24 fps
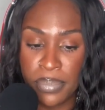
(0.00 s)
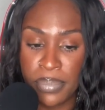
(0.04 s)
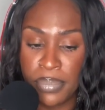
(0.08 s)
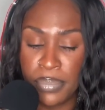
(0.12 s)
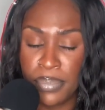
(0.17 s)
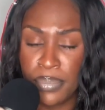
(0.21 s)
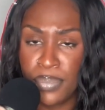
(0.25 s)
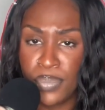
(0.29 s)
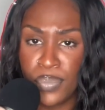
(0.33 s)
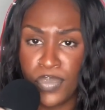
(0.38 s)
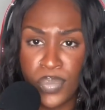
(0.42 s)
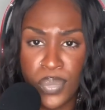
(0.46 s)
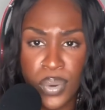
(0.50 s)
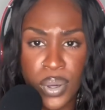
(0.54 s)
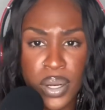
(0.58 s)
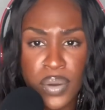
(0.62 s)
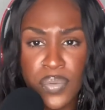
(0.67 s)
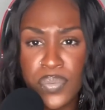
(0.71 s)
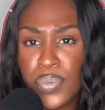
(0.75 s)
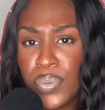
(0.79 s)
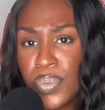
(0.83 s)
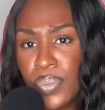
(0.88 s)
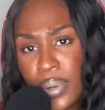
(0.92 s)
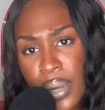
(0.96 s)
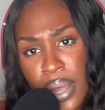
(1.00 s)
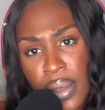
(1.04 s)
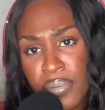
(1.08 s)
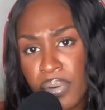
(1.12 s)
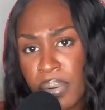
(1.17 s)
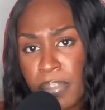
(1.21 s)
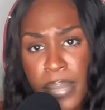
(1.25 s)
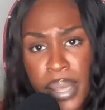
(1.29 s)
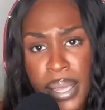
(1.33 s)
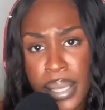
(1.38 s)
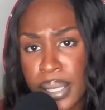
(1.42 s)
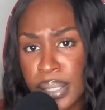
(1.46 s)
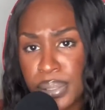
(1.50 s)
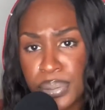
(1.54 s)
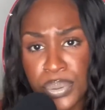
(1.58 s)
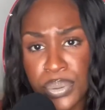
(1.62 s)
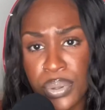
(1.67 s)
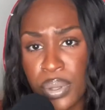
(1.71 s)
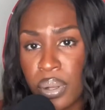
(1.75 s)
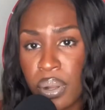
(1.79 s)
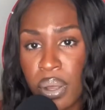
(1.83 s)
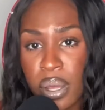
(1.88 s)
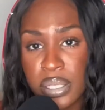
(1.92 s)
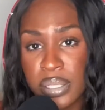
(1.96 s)
What if you never make it to the
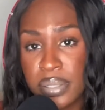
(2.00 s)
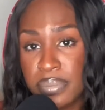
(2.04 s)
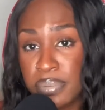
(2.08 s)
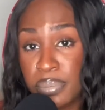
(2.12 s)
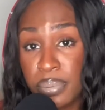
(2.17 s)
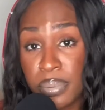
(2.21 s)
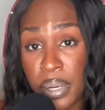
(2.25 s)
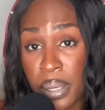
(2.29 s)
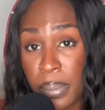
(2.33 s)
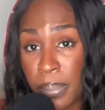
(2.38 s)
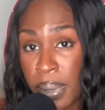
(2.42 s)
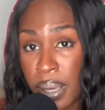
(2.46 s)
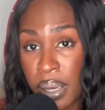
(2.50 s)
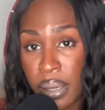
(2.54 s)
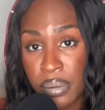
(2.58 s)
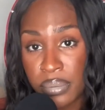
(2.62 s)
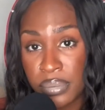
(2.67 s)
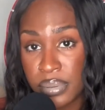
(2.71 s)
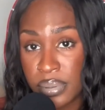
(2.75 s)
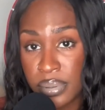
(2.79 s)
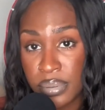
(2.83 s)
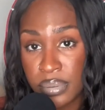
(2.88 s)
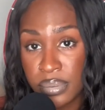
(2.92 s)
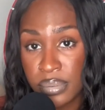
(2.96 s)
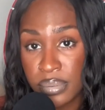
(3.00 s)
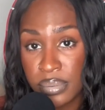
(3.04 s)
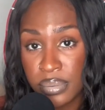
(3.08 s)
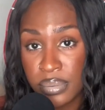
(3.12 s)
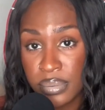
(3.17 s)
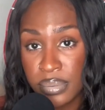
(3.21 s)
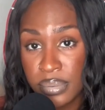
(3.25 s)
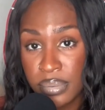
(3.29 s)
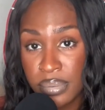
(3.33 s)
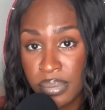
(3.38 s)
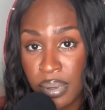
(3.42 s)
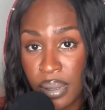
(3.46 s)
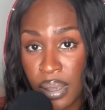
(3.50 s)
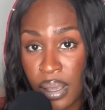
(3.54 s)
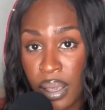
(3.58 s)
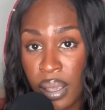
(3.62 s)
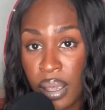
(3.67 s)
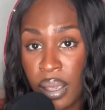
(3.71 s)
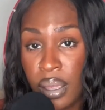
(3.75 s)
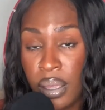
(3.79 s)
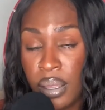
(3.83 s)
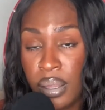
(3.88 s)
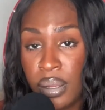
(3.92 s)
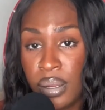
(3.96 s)
loss of 20 pounds?
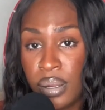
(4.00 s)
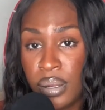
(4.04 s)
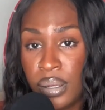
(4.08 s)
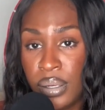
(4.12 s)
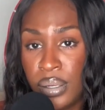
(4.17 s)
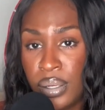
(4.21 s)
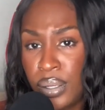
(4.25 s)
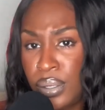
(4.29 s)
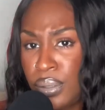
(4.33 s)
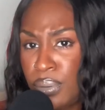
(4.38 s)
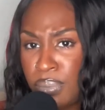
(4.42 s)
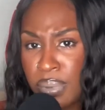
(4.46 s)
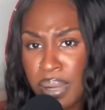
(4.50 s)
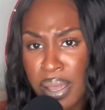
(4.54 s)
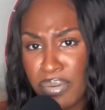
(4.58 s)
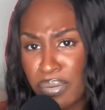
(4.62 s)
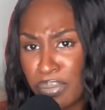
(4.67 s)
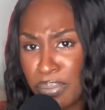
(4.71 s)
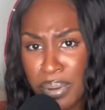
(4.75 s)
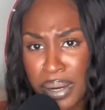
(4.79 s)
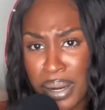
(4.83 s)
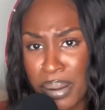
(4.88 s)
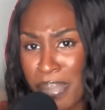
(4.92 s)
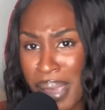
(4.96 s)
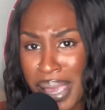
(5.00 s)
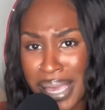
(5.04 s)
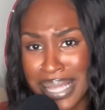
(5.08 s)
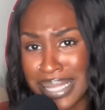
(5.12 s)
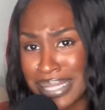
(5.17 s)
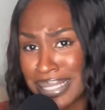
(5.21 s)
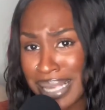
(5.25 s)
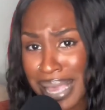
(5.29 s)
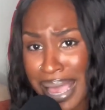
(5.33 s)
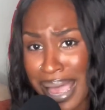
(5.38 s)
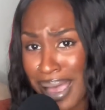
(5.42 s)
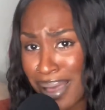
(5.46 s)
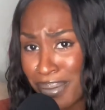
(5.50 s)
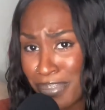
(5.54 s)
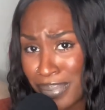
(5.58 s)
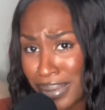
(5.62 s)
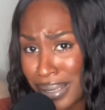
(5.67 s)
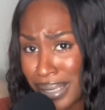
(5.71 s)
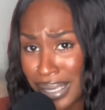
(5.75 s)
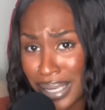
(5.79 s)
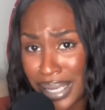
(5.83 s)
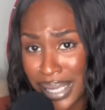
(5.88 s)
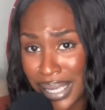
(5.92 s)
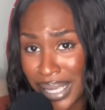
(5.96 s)
Do you never want to make it to
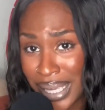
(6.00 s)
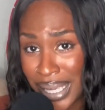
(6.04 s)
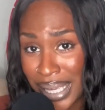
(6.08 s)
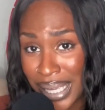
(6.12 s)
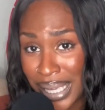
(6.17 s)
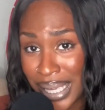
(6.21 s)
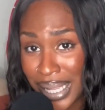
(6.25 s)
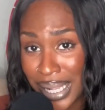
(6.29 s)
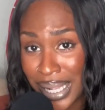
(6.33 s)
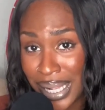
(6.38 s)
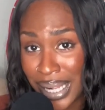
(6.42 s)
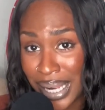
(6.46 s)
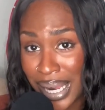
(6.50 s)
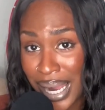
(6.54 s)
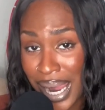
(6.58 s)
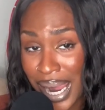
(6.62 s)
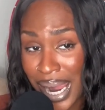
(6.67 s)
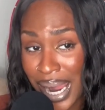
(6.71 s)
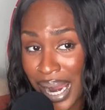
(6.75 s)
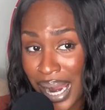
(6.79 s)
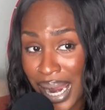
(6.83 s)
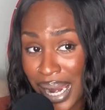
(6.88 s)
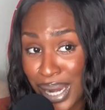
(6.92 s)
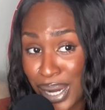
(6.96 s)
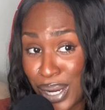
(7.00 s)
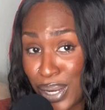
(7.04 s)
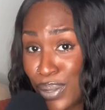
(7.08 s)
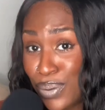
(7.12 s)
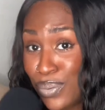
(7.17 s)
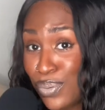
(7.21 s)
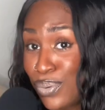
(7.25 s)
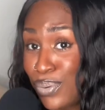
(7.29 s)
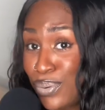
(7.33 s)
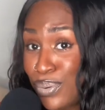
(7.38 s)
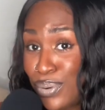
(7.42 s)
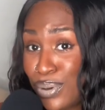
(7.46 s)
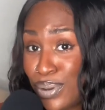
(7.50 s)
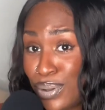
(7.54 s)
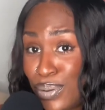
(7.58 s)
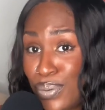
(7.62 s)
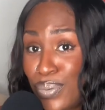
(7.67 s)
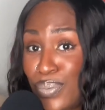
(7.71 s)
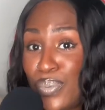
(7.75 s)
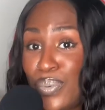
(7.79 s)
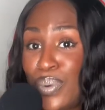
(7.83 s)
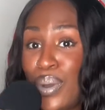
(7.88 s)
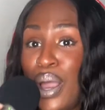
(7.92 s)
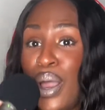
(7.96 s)
happy? Do
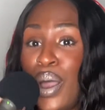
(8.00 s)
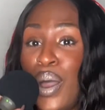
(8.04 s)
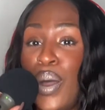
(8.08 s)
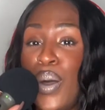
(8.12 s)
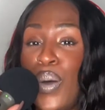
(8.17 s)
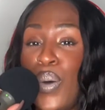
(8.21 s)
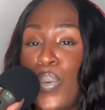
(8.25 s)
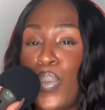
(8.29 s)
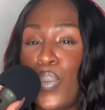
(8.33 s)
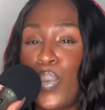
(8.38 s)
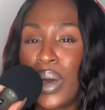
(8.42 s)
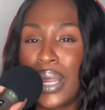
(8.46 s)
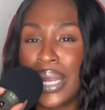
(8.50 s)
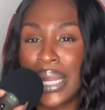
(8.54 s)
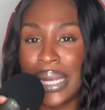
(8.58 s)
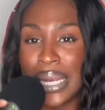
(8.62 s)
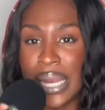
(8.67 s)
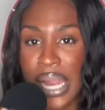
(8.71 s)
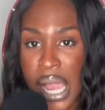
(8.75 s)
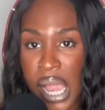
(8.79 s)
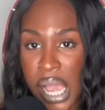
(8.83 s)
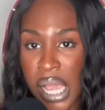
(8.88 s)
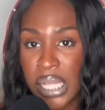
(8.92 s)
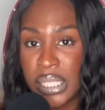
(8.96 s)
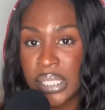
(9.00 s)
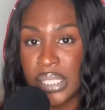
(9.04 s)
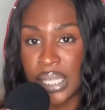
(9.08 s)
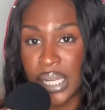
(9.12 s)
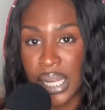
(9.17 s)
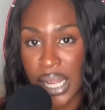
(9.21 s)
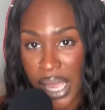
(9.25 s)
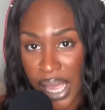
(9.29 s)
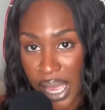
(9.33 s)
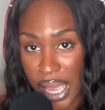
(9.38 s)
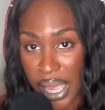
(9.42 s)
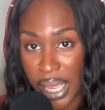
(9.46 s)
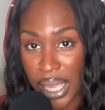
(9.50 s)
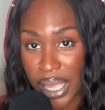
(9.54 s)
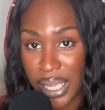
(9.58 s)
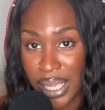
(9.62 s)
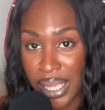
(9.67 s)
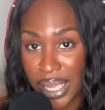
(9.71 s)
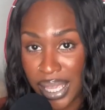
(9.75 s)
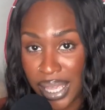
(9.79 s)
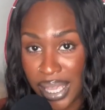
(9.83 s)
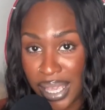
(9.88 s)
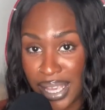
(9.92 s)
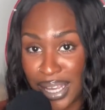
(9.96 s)
you want to die today
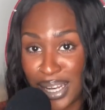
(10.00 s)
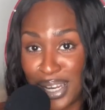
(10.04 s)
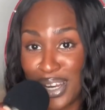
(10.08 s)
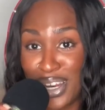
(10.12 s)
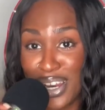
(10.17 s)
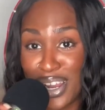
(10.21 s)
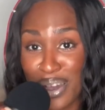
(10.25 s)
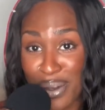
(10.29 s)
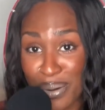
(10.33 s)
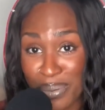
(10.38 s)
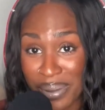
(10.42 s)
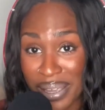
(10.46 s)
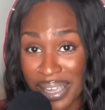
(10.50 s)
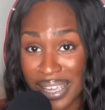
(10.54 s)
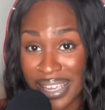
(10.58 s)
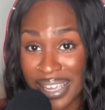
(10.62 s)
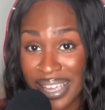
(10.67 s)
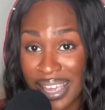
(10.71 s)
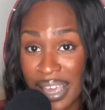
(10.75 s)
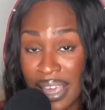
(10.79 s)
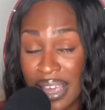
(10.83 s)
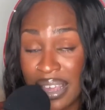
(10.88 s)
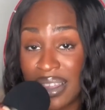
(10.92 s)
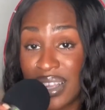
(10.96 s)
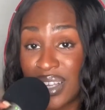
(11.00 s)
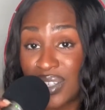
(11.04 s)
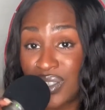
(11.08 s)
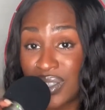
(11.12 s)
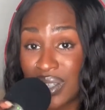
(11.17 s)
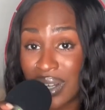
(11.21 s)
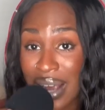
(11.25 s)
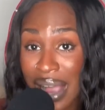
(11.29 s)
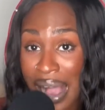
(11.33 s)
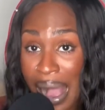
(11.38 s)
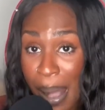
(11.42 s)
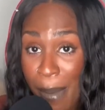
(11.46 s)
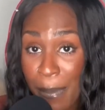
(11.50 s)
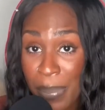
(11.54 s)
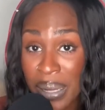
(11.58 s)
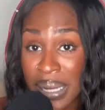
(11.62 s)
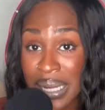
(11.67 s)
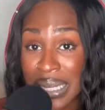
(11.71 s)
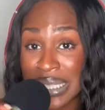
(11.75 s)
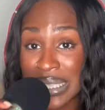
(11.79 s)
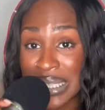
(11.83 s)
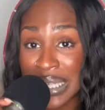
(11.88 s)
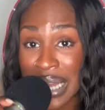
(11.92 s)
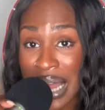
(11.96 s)
knowing that your
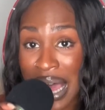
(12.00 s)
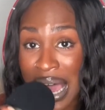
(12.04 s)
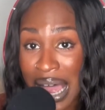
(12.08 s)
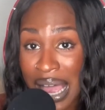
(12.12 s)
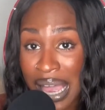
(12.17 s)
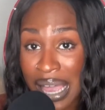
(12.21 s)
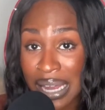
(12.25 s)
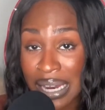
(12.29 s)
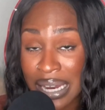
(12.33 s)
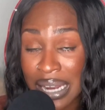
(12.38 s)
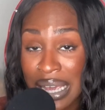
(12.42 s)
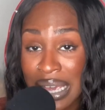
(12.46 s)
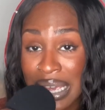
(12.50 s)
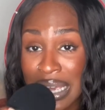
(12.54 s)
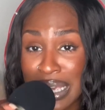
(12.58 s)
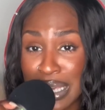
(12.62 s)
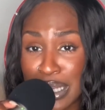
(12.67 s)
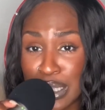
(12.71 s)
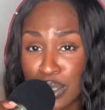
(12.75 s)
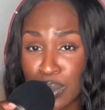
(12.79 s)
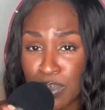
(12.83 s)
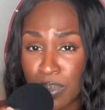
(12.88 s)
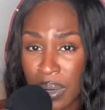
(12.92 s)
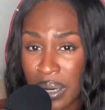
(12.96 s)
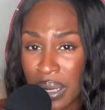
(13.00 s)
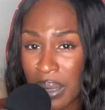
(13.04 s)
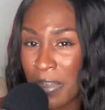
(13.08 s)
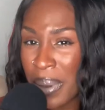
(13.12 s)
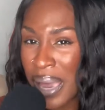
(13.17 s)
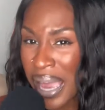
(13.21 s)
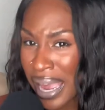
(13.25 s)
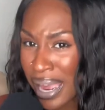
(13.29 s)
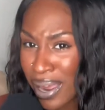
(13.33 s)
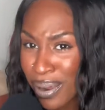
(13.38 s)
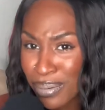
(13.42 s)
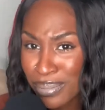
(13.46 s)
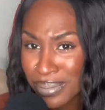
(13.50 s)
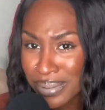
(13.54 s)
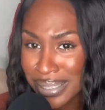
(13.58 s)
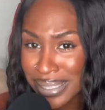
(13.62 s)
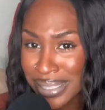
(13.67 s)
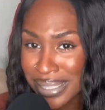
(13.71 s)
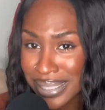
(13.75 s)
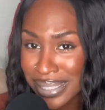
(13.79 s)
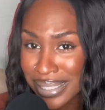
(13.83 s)
happiness lied in 20 pounds?